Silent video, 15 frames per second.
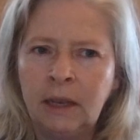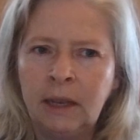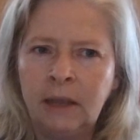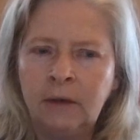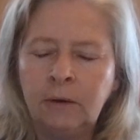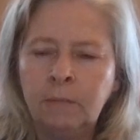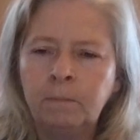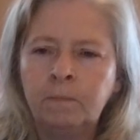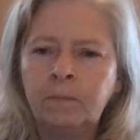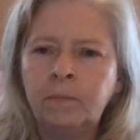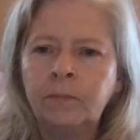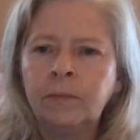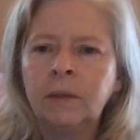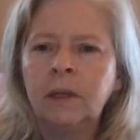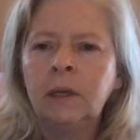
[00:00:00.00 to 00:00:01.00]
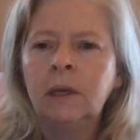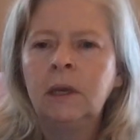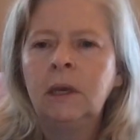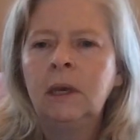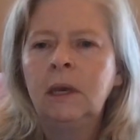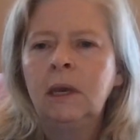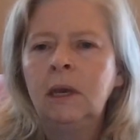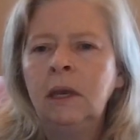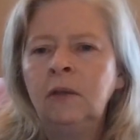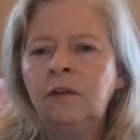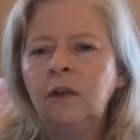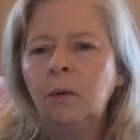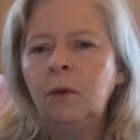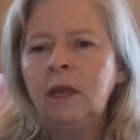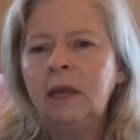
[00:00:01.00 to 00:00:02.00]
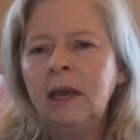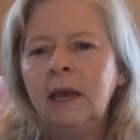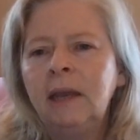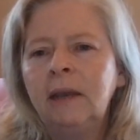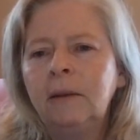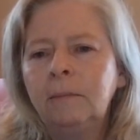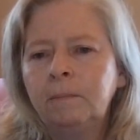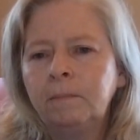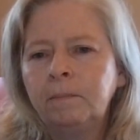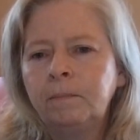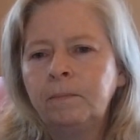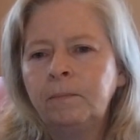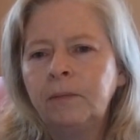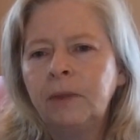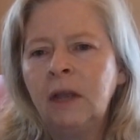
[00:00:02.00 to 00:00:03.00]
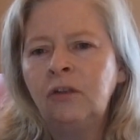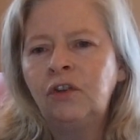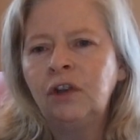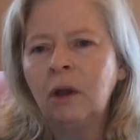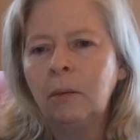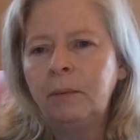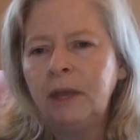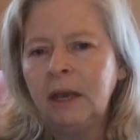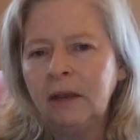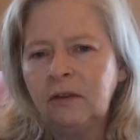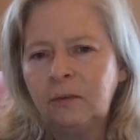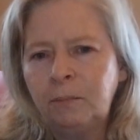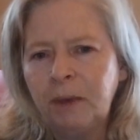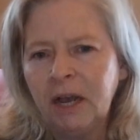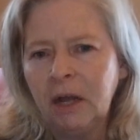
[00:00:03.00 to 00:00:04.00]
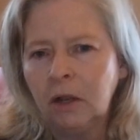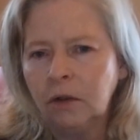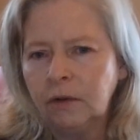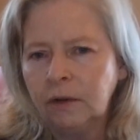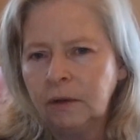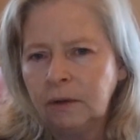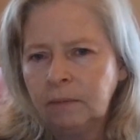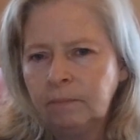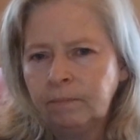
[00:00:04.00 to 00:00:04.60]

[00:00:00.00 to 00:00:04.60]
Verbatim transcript: the land. And so we get, and shall be expelled,